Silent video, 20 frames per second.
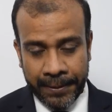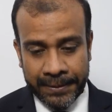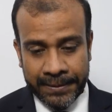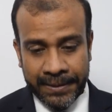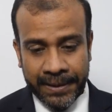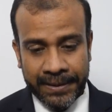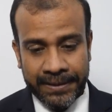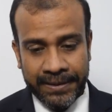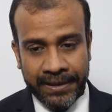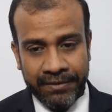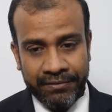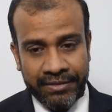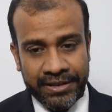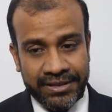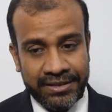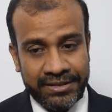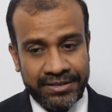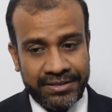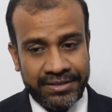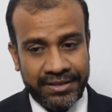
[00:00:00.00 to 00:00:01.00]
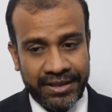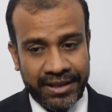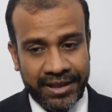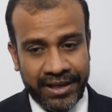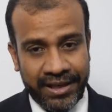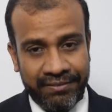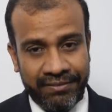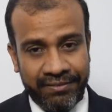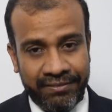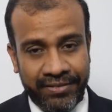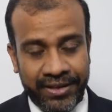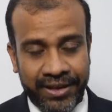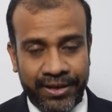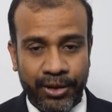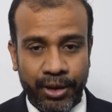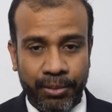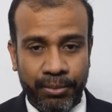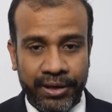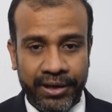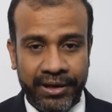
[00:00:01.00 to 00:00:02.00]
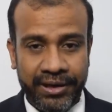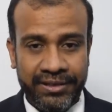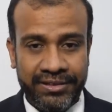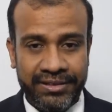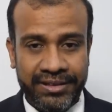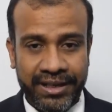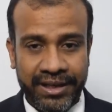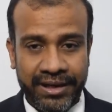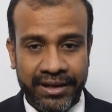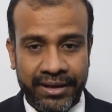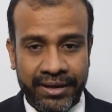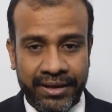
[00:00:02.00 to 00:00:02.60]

Third thing, which is again very common, is that